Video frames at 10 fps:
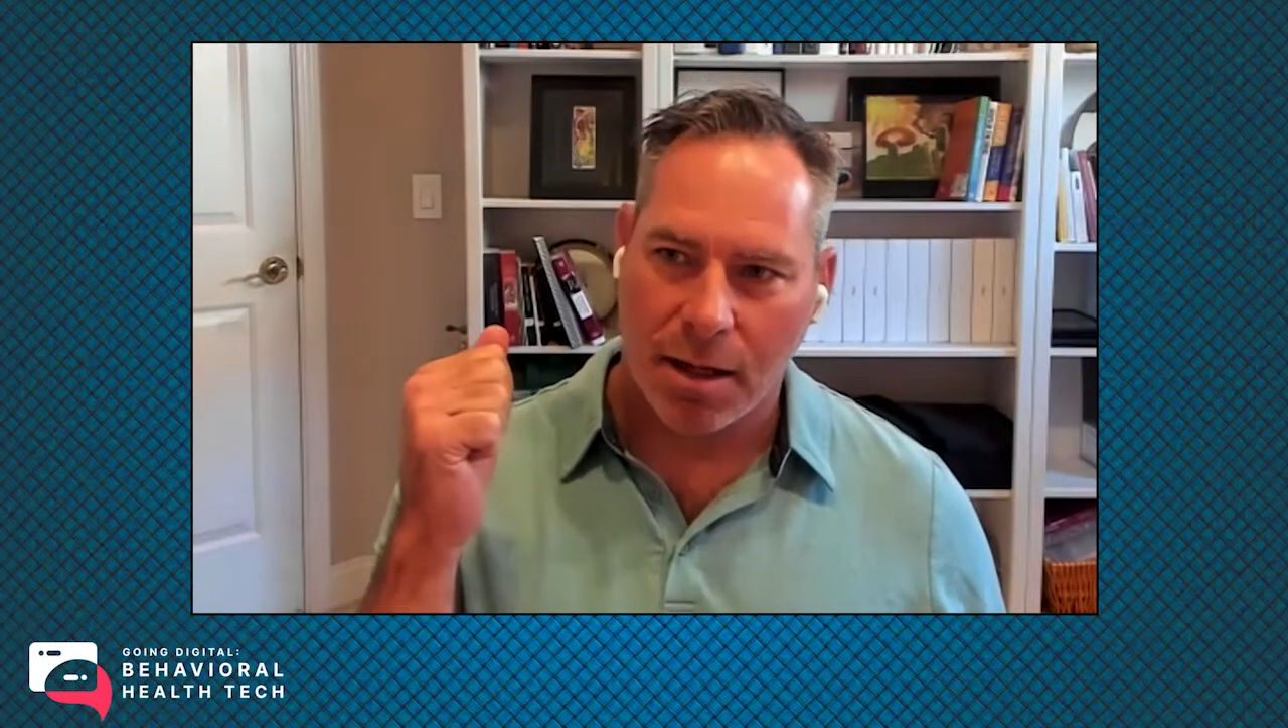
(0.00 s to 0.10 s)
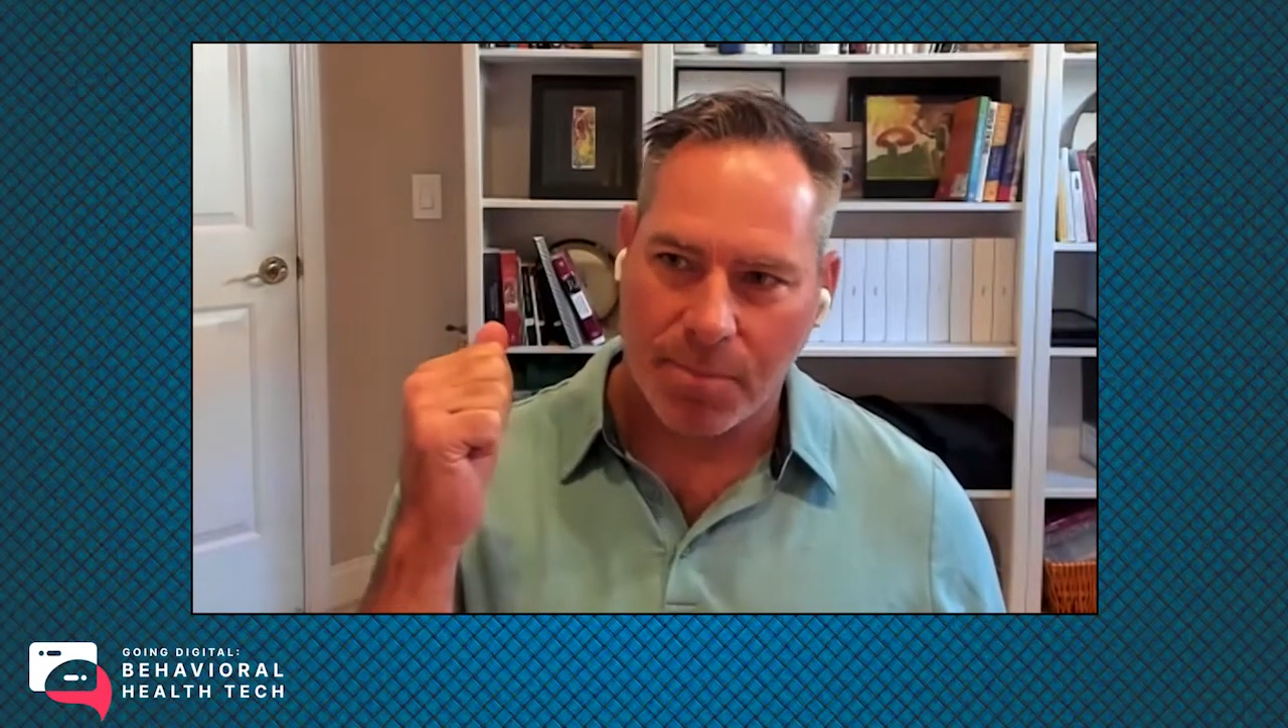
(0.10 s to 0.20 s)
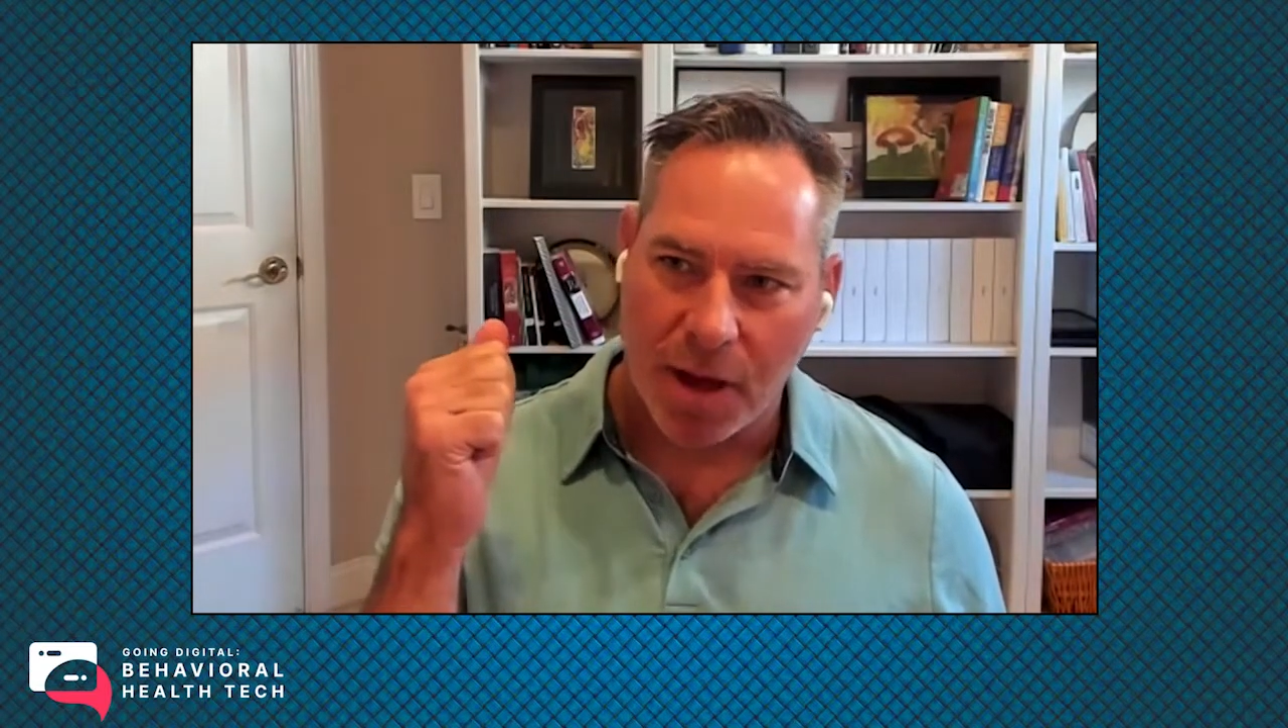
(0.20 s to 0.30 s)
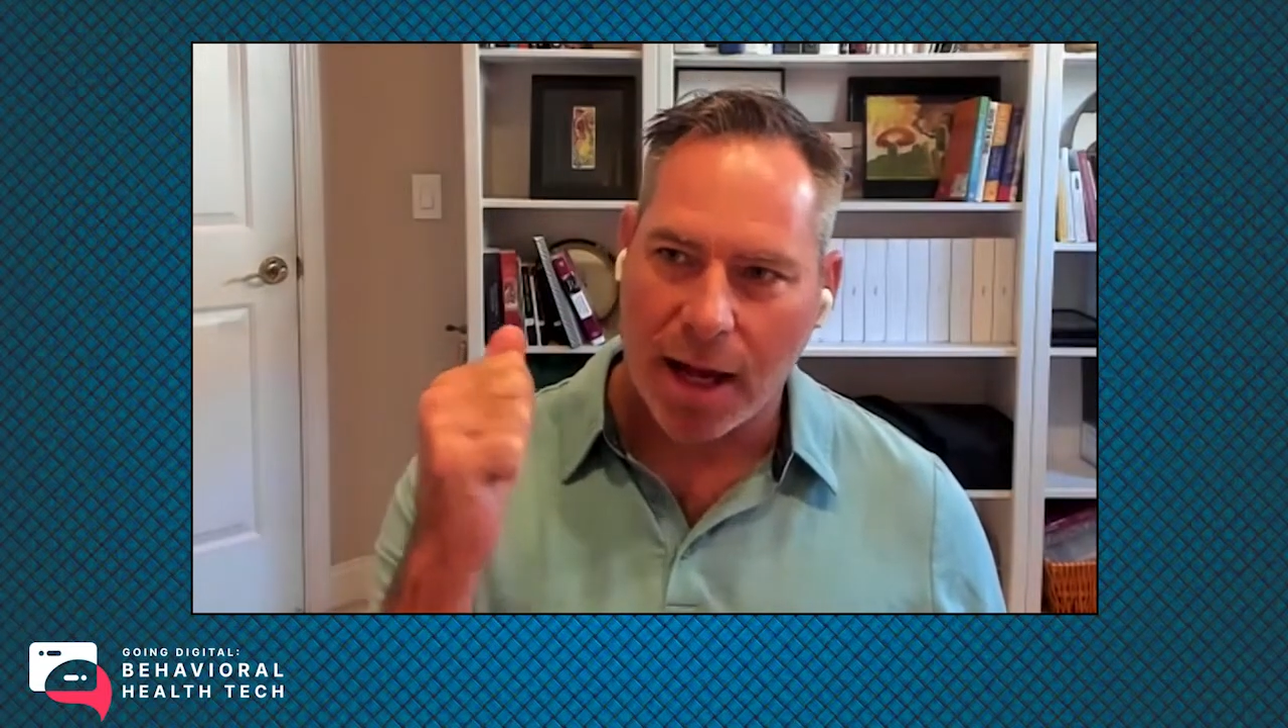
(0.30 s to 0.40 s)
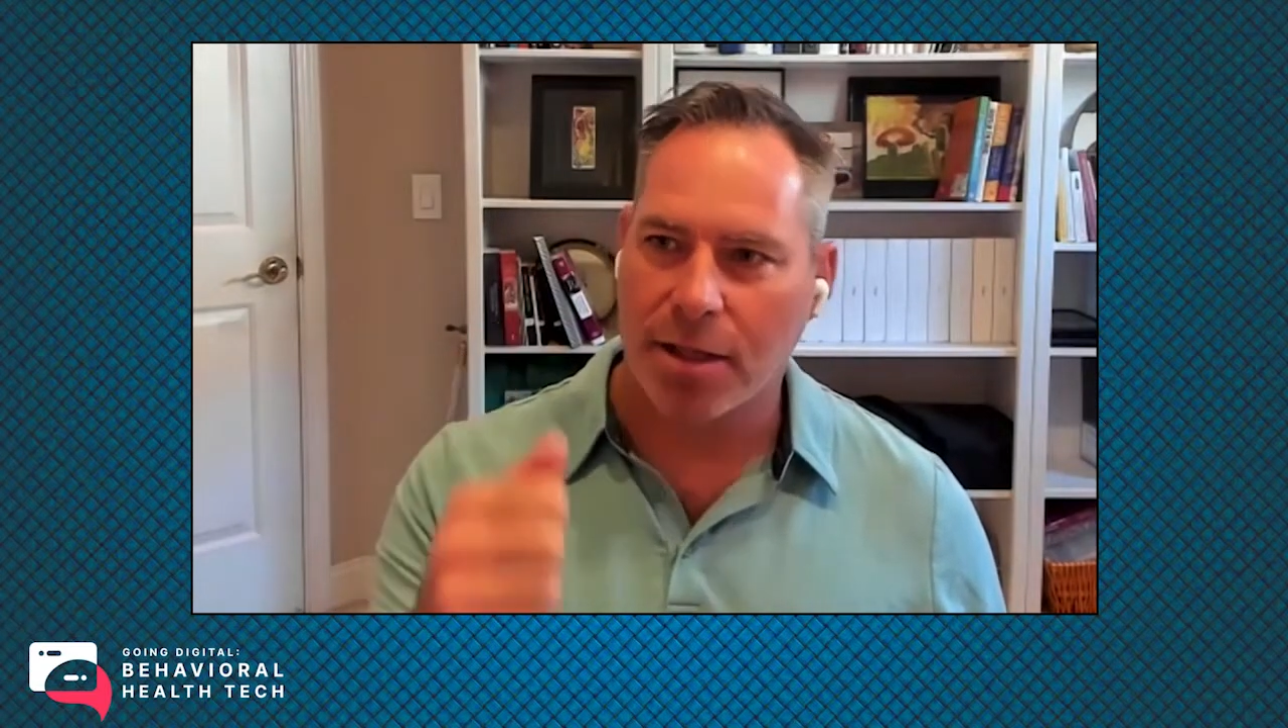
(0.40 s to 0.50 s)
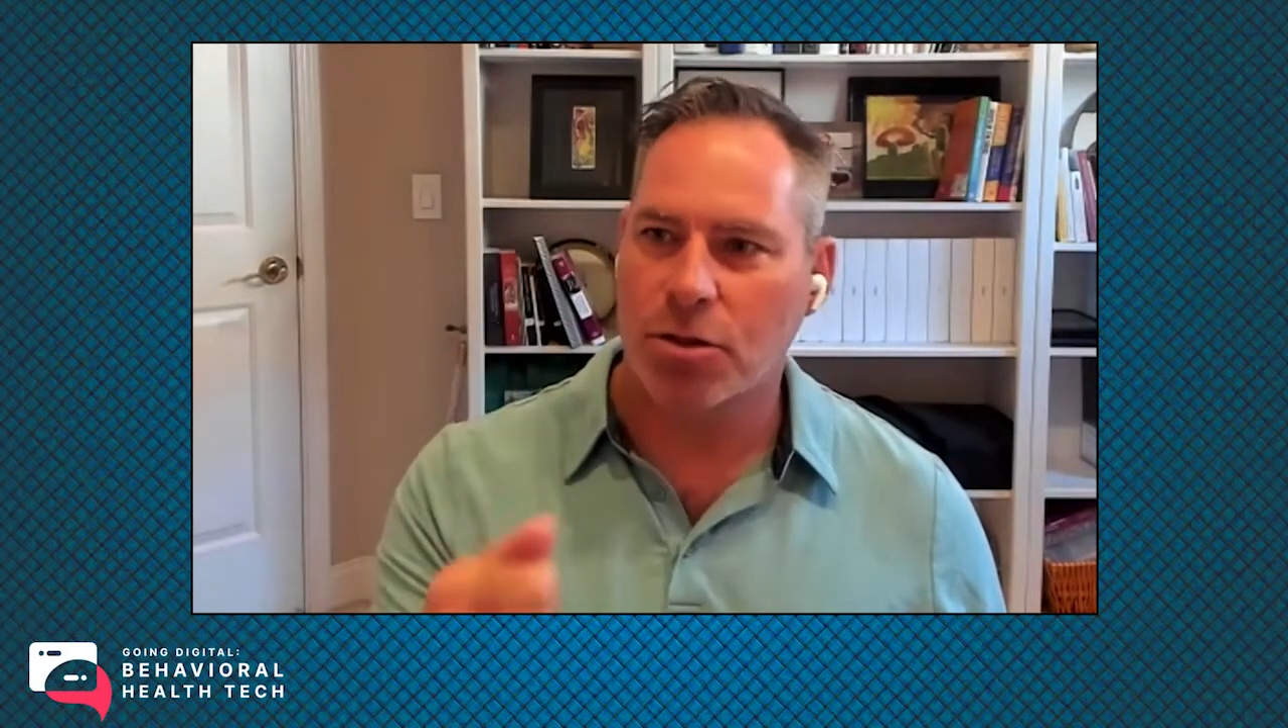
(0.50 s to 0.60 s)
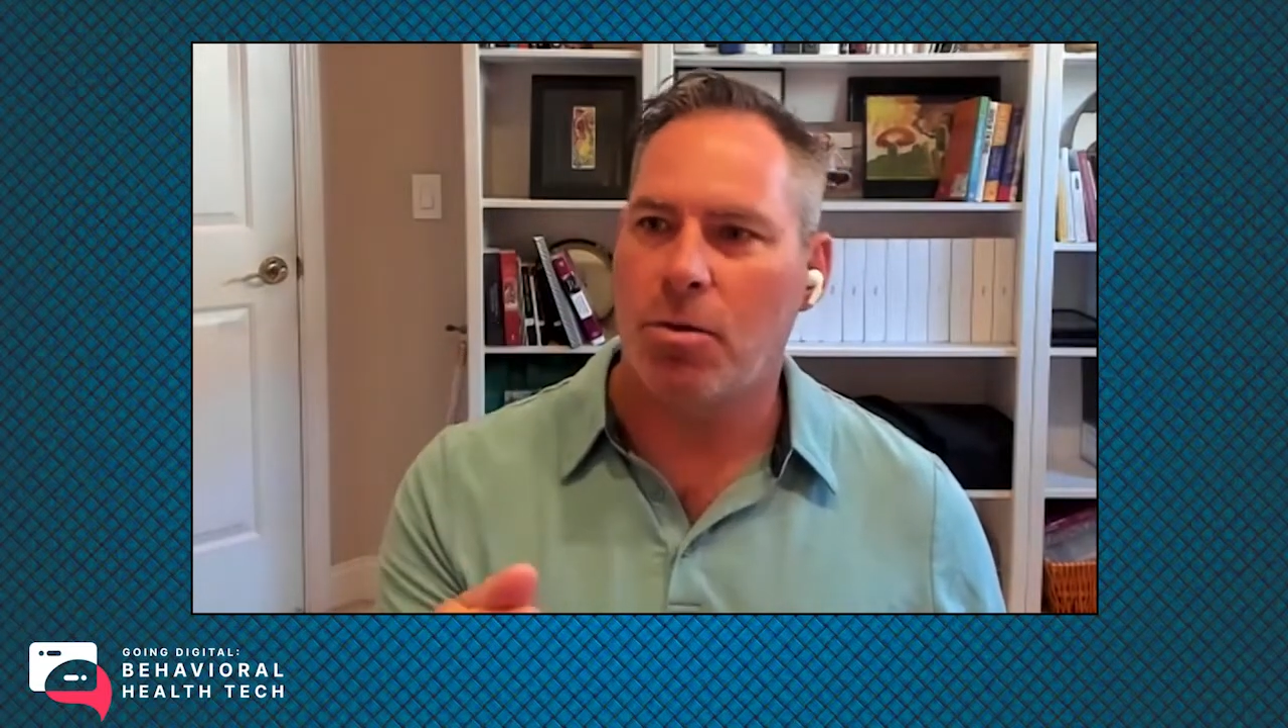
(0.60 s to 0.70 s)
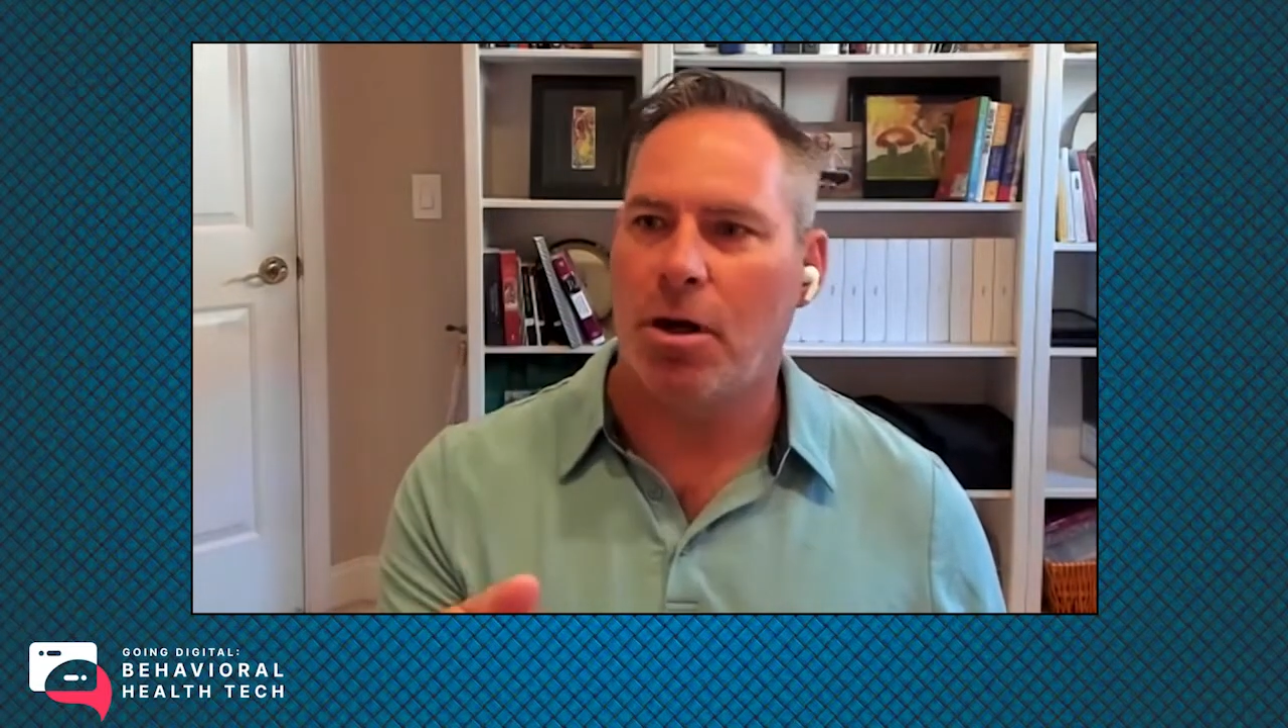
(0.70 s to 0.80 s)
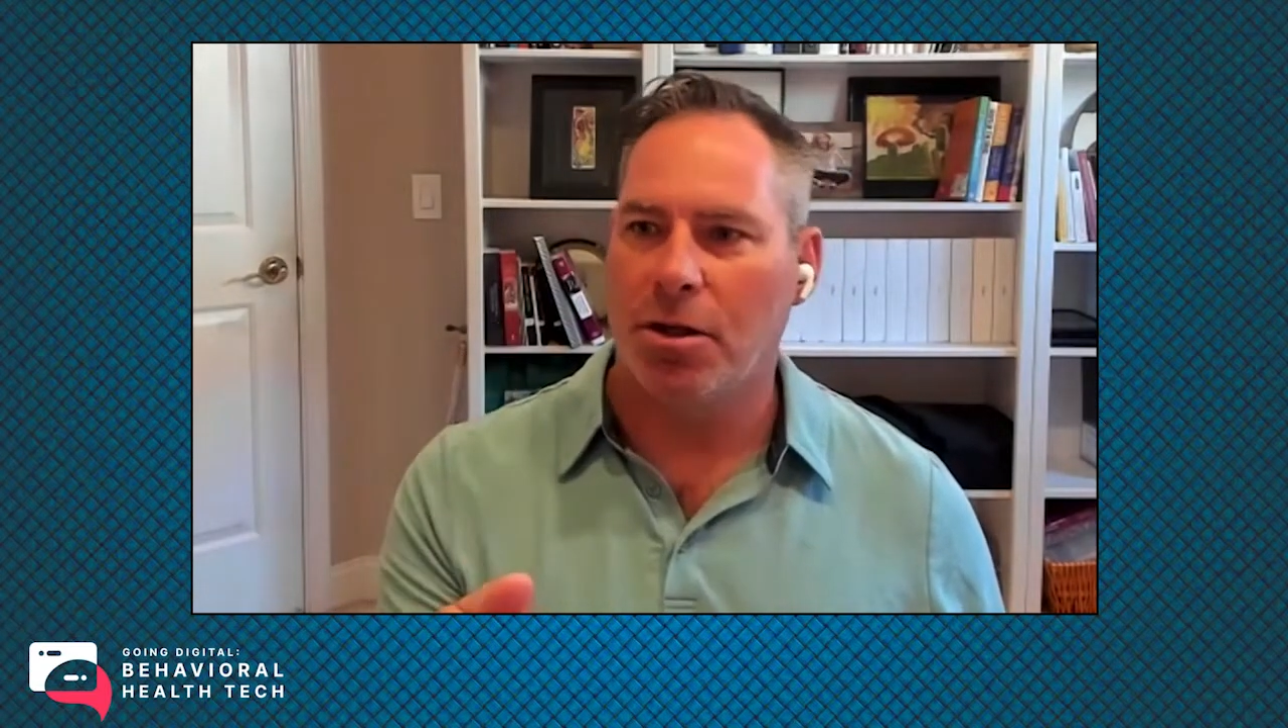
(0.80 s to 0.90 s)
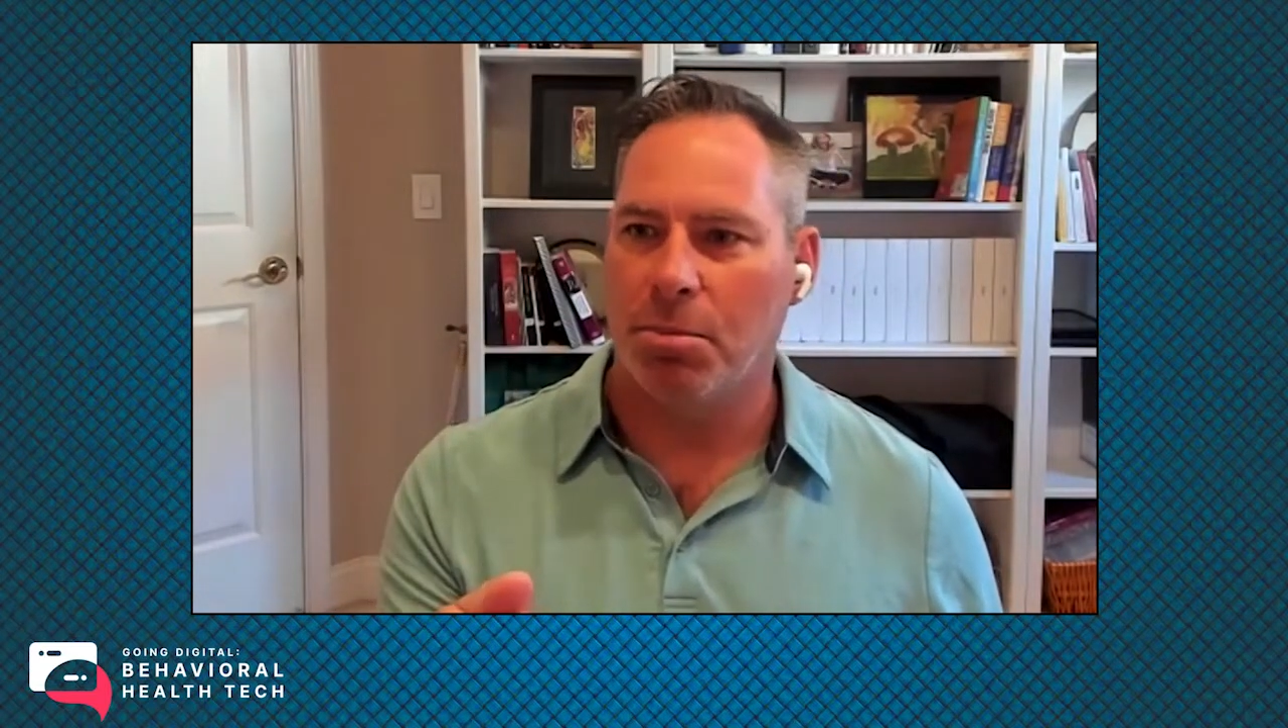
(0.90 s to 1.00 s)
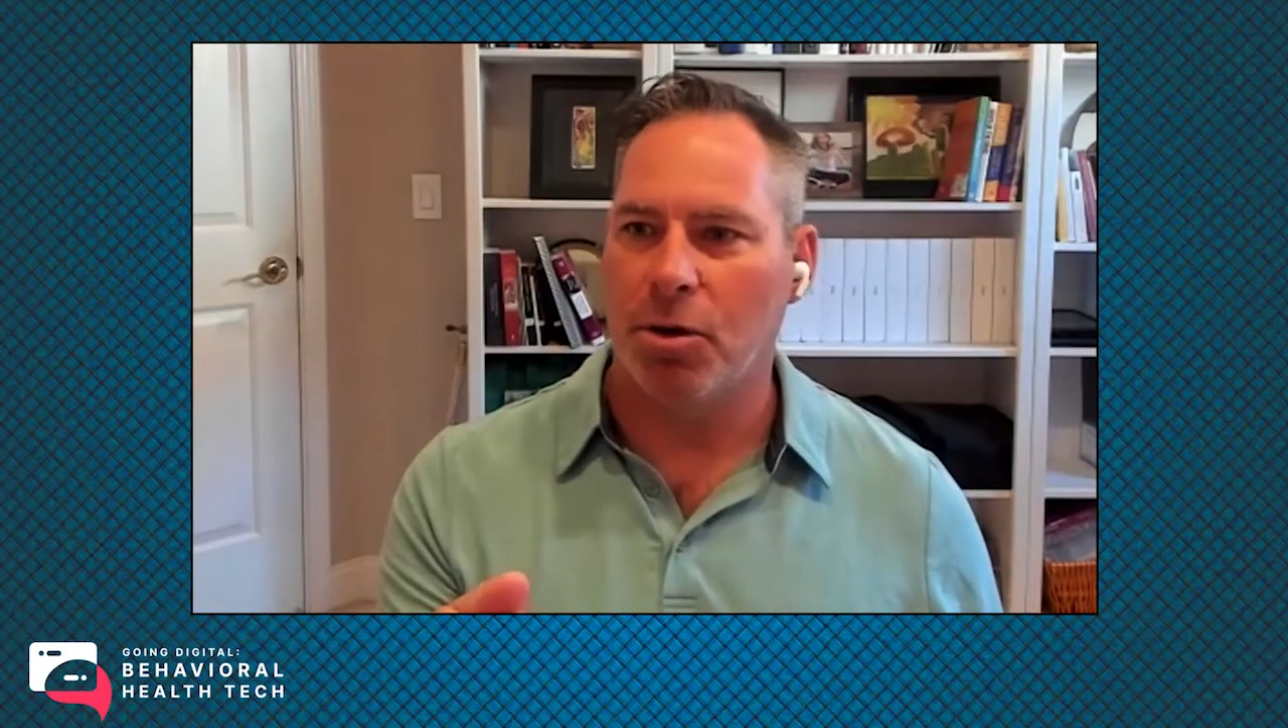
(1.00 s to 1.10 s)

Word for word: up the highest quality